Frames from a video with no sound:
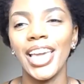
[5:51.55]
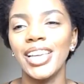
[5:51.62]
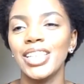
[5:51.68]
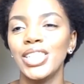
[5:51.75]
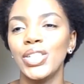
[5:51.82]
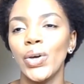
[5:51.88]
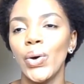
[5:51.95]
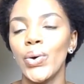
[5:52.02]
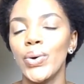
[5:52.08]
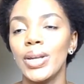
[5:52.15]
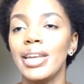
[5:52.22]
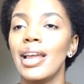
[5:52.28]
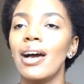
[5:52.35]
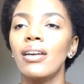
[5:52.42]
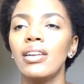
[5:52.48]
Okay, so
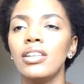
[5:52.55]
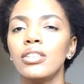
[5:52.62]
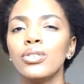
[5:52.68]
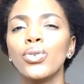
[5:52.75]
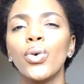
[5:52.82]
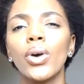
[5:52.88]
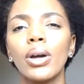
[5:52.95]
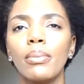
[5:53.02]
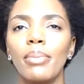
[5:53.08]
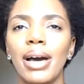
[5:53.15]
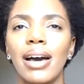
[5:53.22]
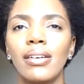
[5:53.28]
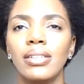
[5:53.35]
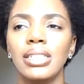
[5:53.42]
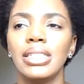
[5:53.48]
now let's talk
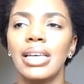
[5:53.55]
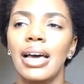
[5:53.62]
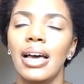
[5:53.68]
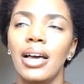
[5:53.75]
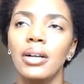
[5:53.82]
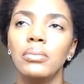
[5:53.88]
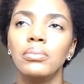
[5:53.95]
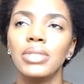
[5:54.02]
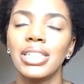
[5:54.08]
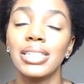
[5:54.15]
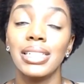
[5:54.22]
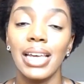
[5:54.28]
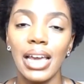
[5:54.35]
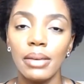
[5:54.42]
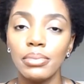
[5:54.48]
about the
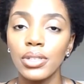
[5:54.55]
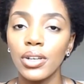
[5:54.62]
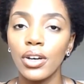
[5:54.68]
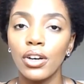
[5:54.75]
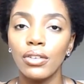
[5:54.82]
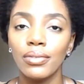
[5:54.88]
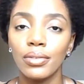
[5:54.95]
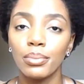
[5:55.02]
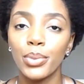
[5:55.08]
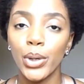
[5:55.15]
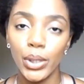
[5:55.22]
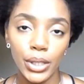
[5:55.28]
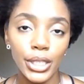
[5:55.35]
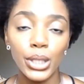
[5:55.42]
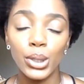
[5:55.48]
types of
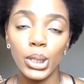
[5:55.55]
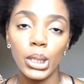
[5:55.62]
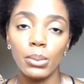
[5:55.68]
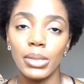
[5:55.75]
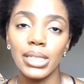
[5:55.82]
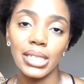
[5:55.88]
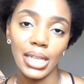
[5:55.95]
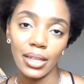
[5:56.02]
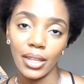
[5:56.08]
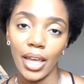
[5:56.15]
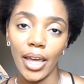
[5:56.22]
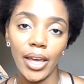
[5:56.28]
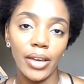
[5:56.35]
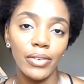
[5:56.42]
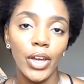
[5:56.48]
protein treatments that they
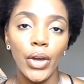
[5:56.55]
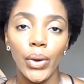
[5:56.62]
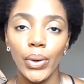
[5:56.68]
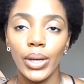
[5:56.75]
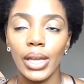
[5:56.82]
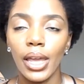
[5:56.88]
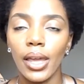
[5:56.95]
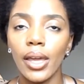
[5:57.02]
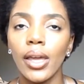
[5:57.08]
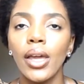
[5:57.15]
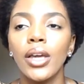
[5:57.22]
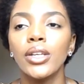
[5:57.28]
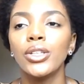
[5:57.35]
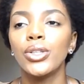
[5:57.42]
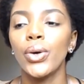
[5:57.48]
have. Okay,
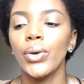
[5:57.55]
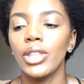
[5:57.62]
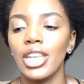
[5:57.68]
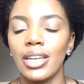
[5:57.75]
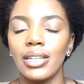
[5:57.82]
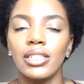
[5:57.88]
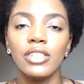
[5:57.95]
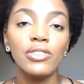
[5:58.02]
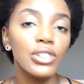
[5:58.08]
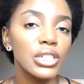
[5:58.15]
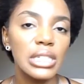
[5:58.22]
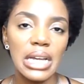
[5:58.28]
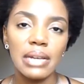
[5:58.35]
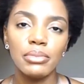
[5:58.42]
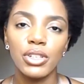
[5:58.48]
so there are different
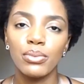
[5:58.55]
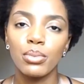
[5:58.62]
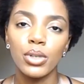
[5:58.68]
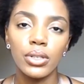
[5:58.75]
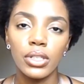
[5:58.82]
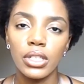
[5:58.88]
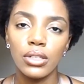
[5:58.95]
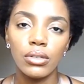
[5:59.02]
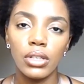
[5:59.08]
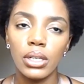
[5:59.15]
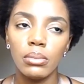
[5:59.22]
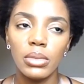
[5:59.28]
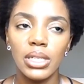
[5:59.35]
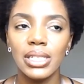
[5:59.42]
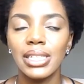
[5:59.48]
types of protein
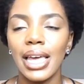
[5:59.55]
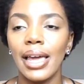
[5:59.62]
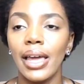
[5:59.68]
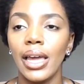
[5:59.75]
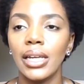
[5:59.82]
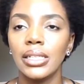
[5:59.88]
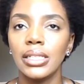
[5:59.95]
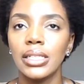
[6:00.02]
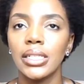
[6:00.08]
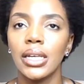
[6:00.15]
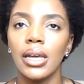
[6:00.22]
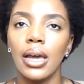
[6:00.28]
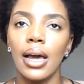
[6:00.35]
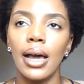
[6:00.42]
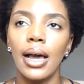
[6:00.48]
treatments, and
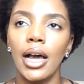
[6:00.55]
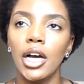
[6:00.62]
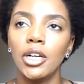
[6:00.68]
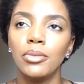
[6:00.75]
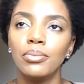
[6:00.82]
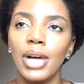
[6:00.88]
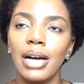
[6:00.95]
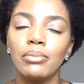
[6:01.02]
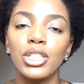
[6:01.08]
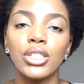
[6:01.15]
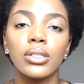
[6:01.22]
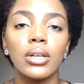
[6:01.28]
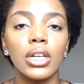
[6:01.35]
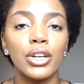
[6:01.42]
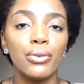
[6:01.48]
I'm just
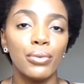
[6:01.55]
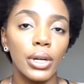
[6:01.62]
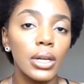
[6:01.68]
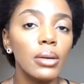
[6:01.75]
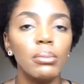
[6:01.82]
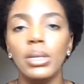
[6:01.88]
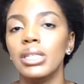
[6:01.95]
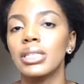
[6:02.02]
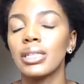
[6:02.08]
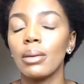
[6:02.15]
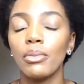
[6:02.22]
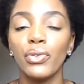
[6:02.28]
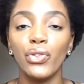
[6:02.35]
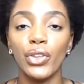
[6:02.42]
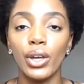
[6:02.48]
going to recommend some
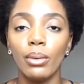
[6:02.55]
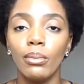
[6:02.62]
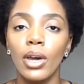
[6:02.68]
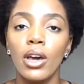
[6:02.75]
of them